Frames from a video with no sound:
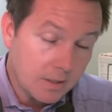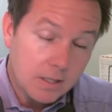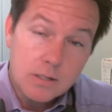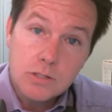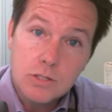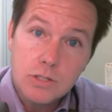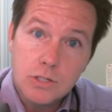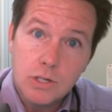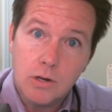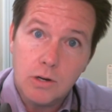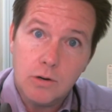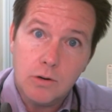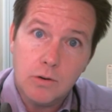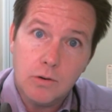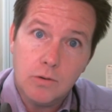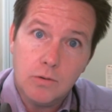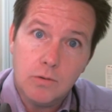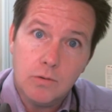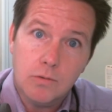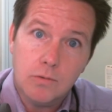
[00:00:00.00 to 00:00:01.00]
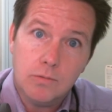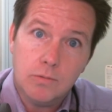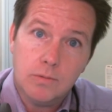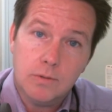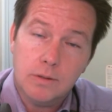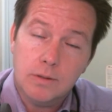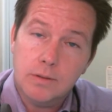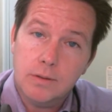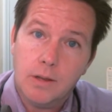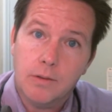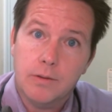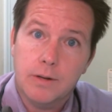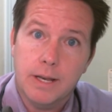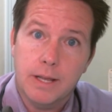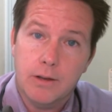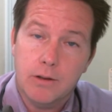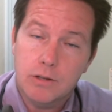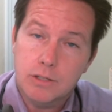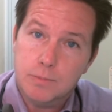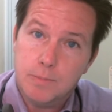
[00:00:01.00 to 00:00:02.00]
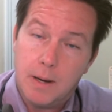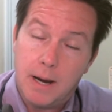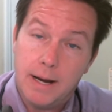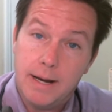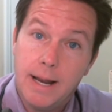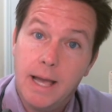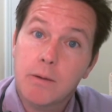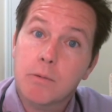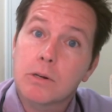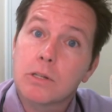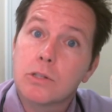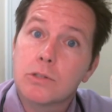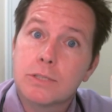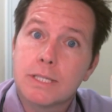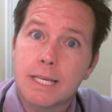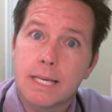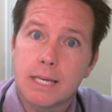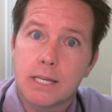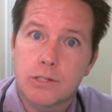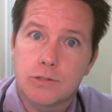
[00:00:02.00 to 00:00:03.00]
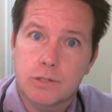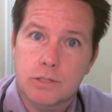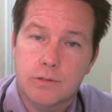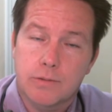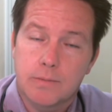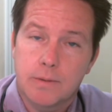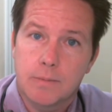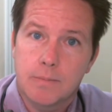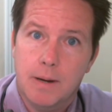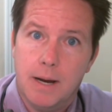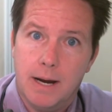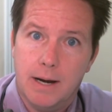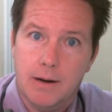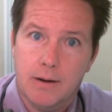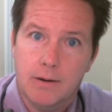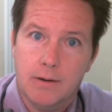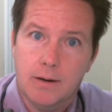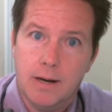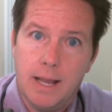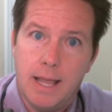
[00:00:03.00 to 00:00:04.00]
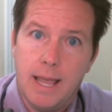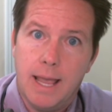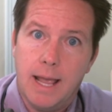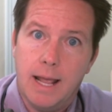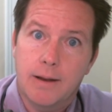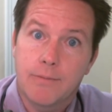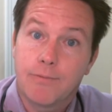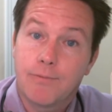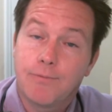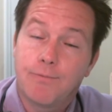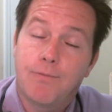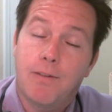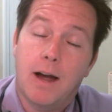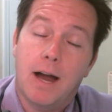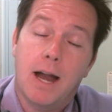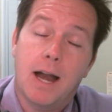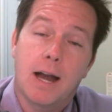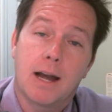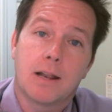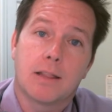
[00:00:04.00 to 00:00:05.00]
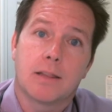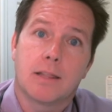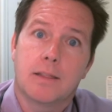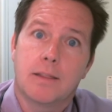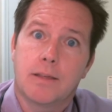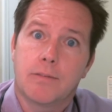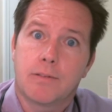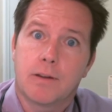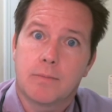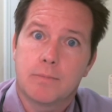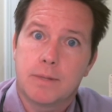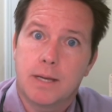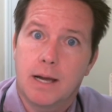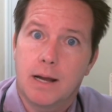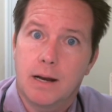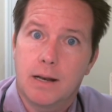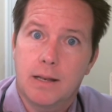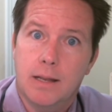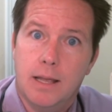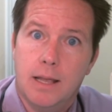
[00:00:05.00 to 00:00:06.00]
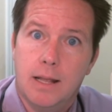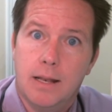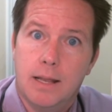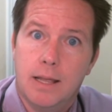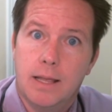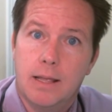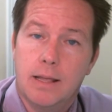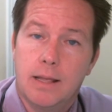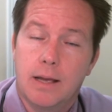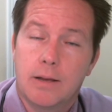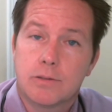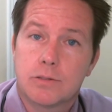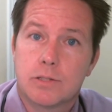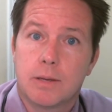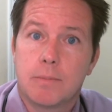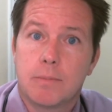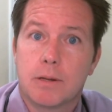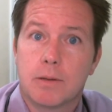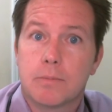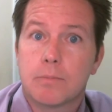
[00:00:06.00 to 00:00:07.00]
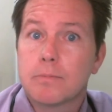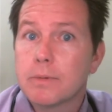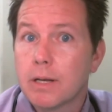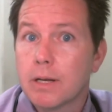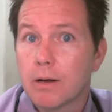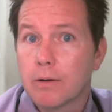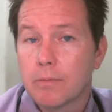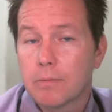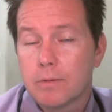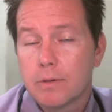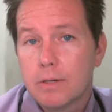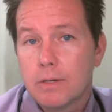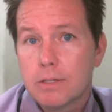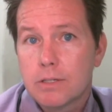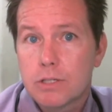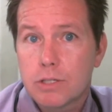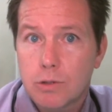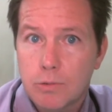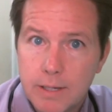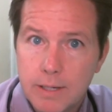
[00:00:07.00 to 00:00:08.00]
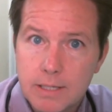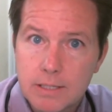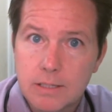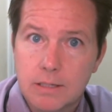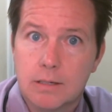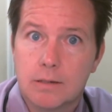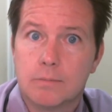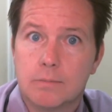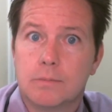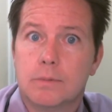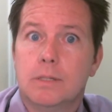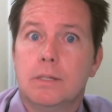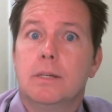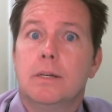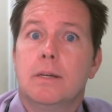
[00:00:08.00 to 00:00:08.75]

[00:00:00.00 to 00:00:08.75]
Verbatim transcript: So another day goes by. Now we're losing interest from the buyer, and finally they've come down, and I was able to, you know, squeeze them,